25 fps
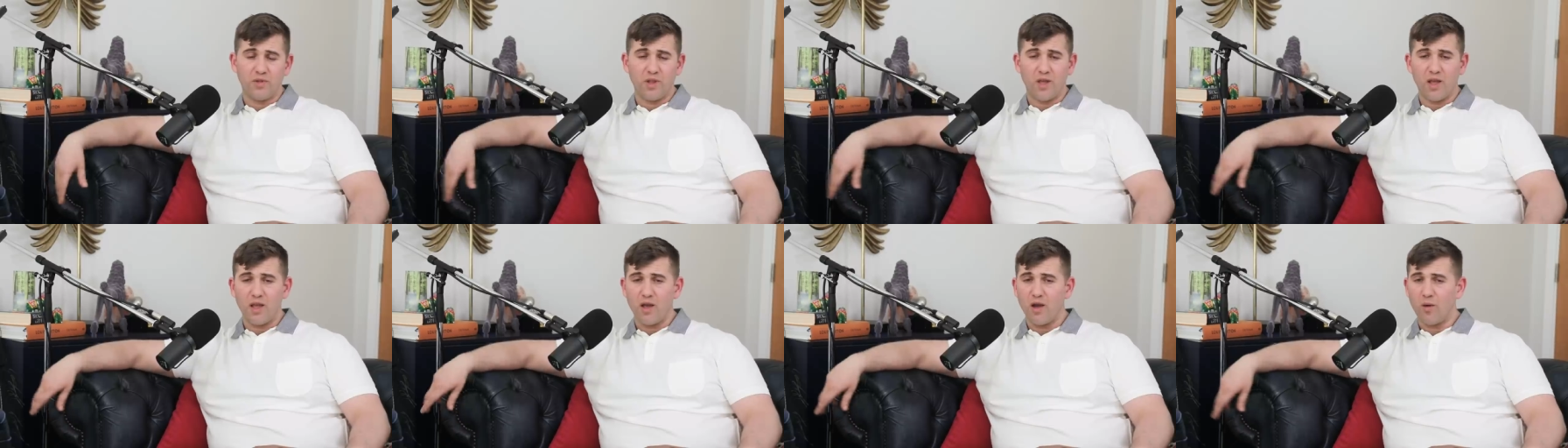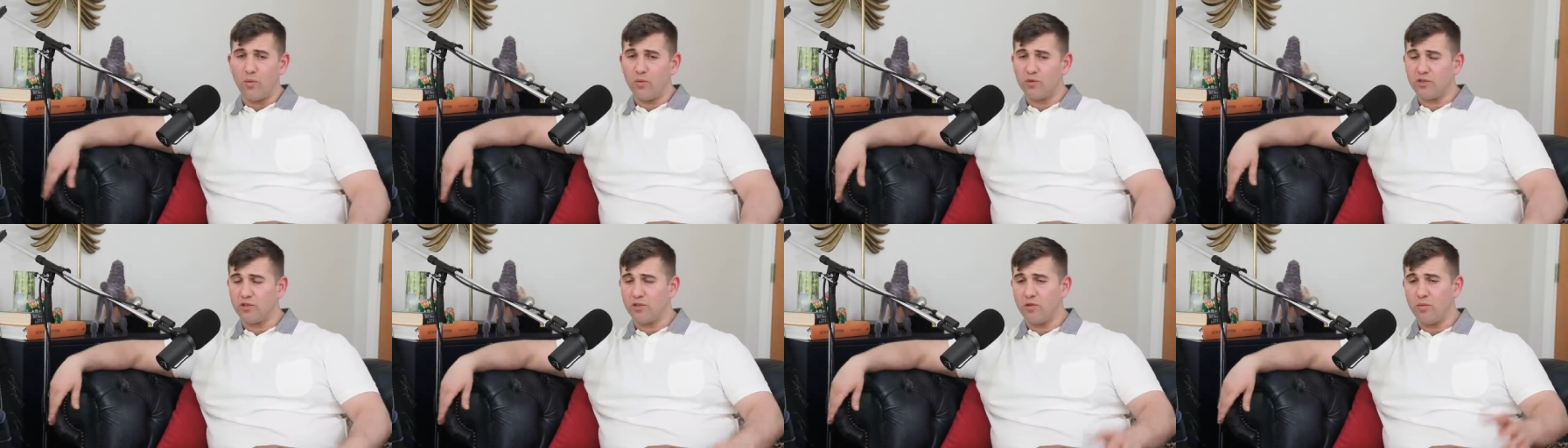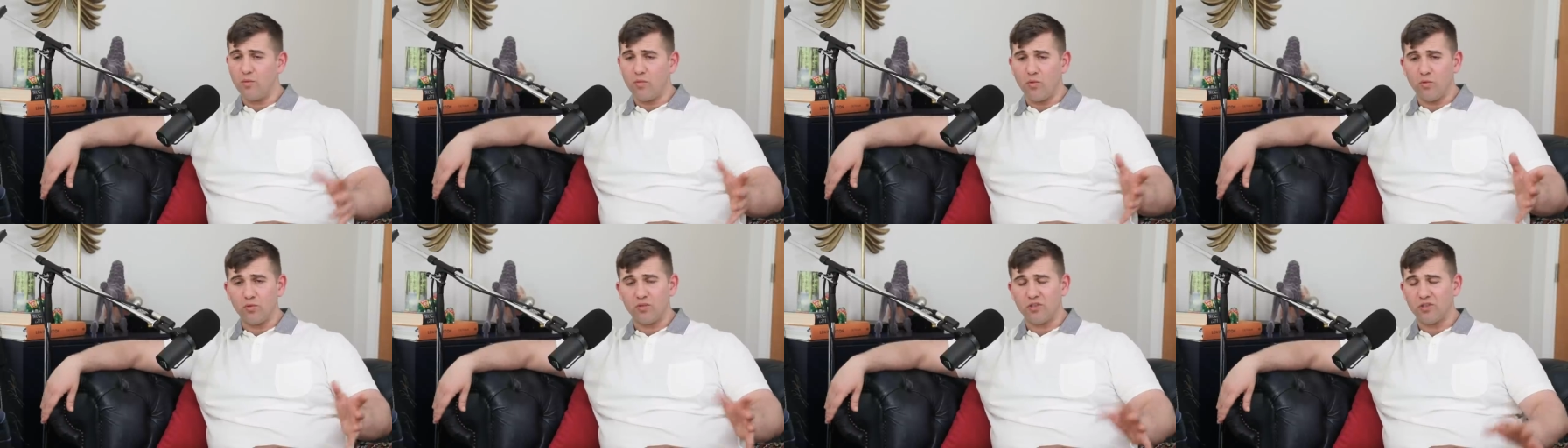in there. I was in the
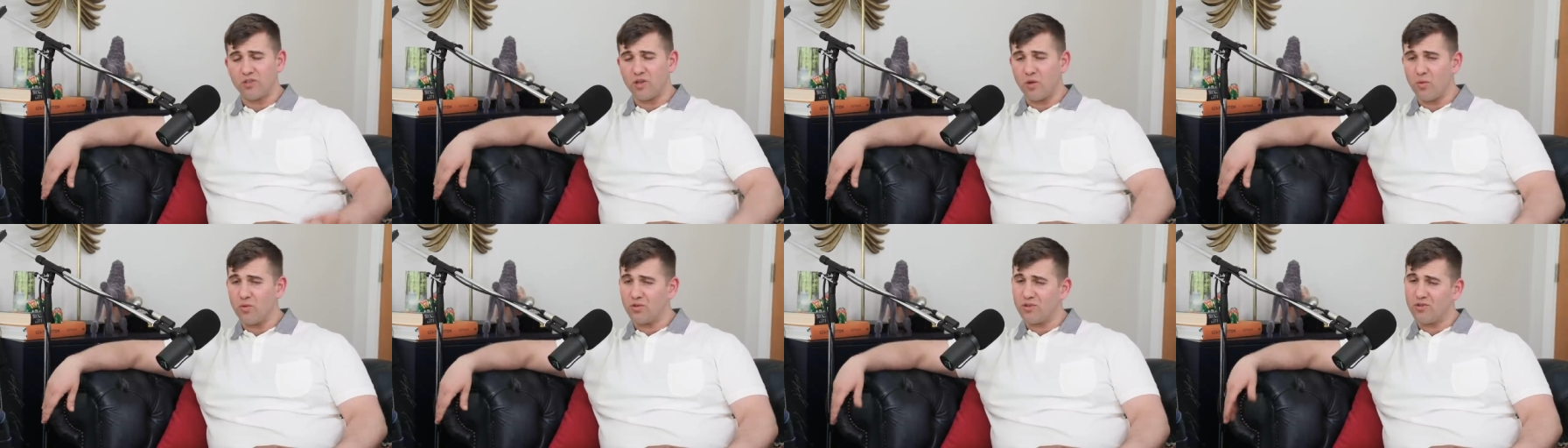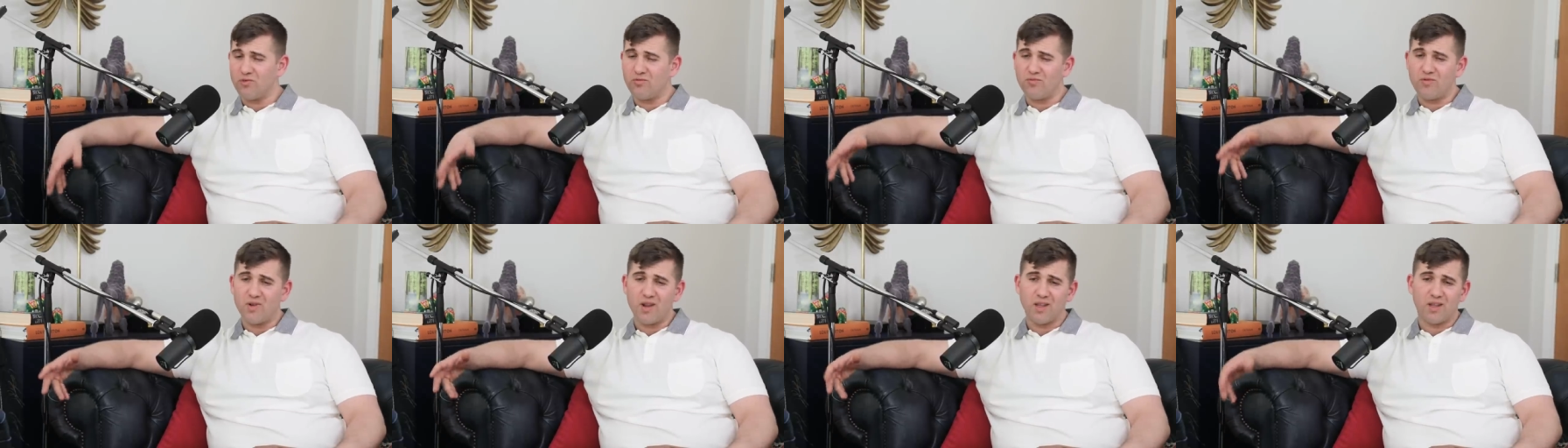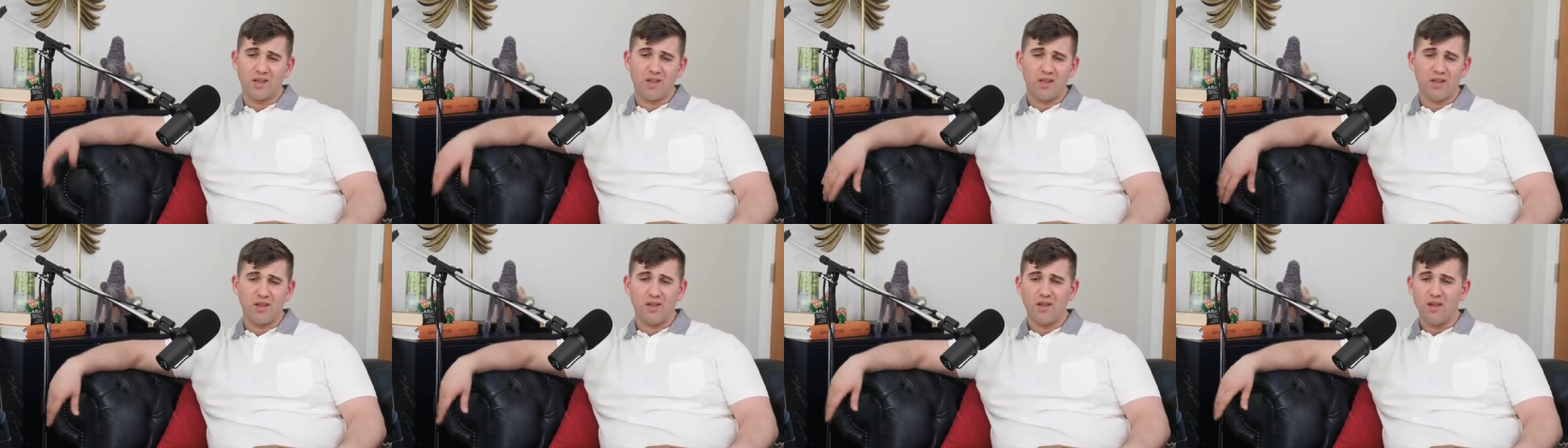mortars. I was in
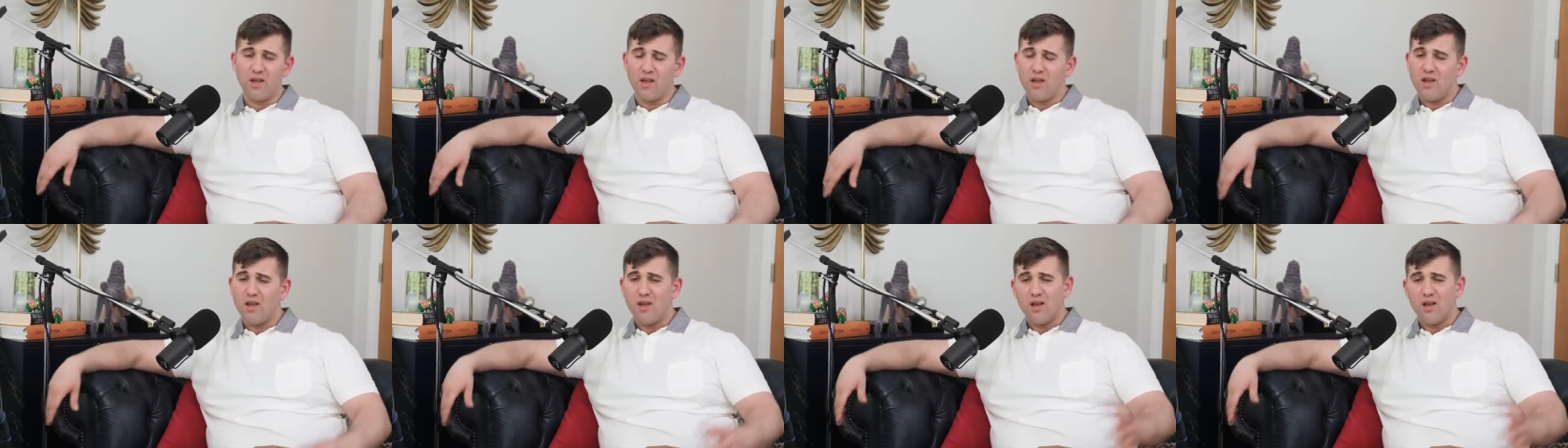recce.